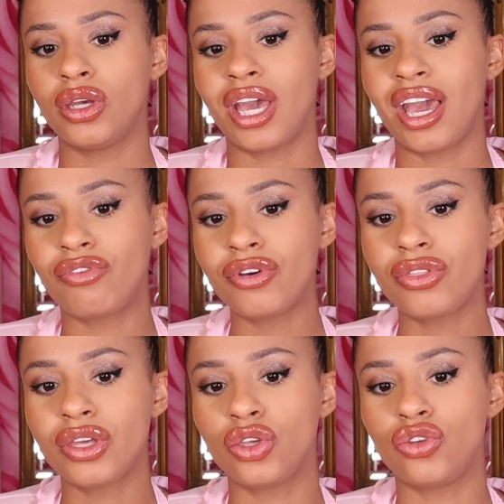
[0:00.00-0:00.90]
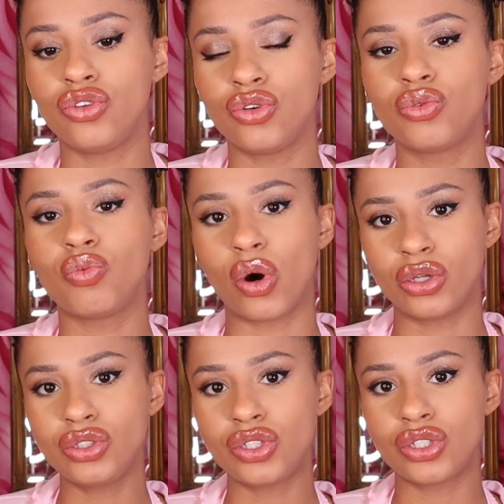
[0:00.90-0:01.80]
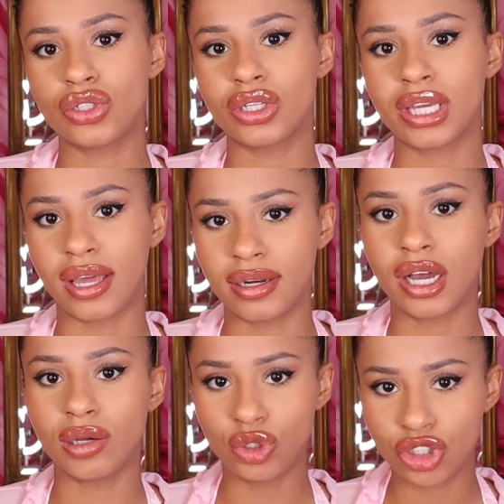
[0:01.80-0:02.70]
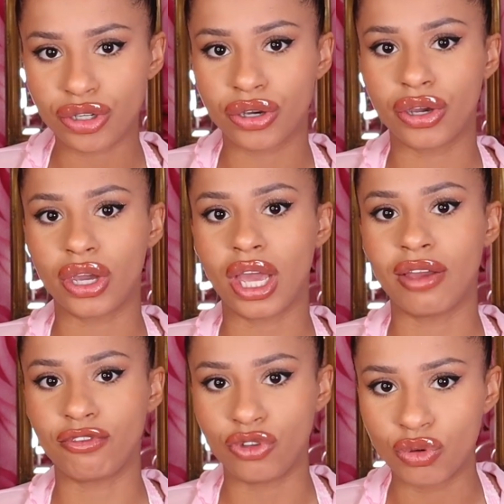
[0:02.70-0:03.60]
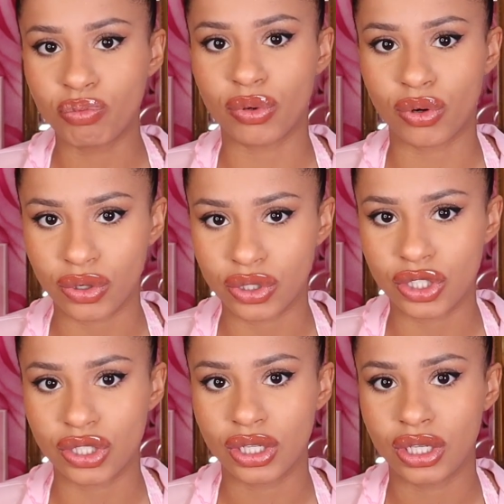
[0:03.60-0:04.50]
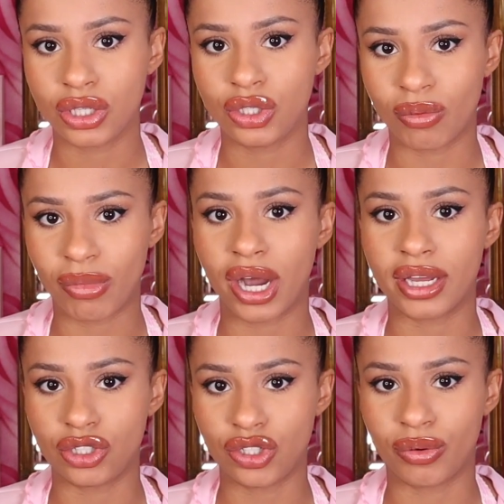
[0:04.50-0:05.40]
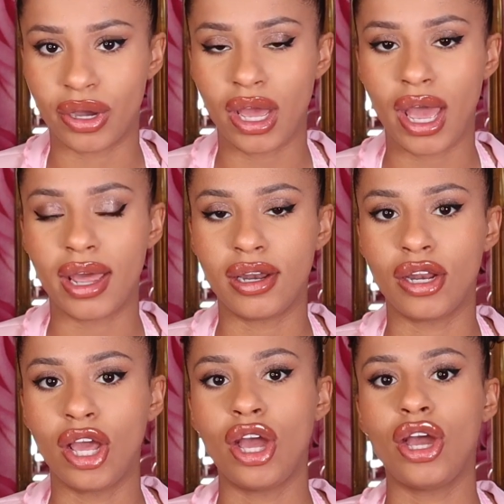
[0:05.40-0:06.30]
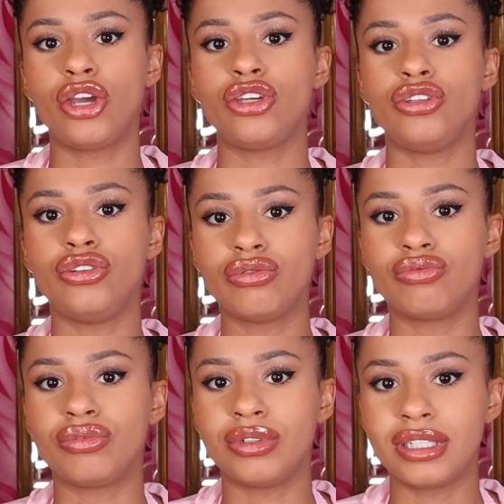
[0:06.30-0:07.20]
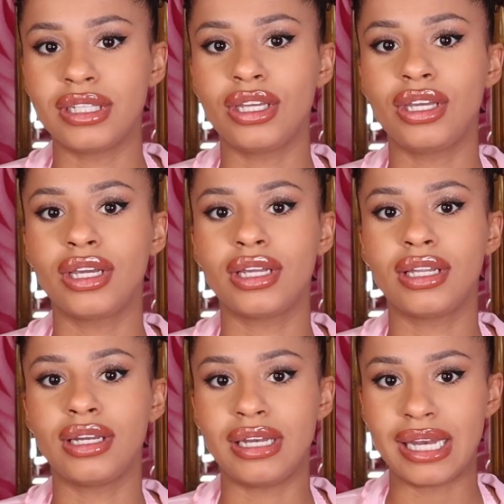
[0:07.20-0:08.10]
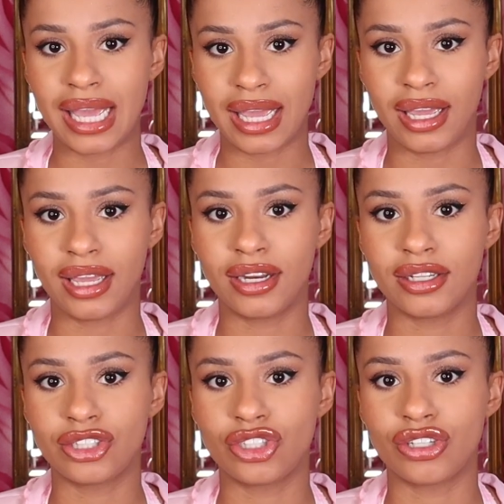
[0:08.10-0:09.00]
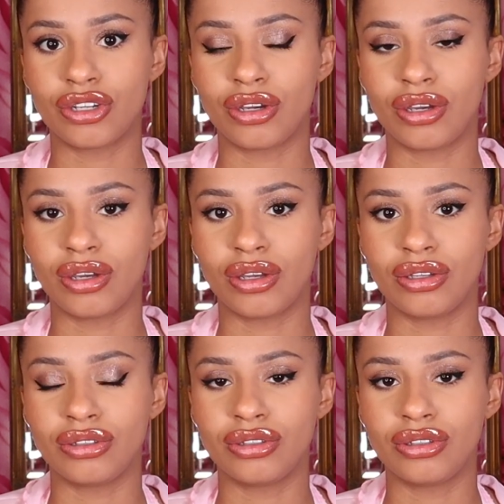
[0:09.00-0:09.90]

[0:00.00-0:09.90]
everything you want can come true if you put your mind to it, and you really need to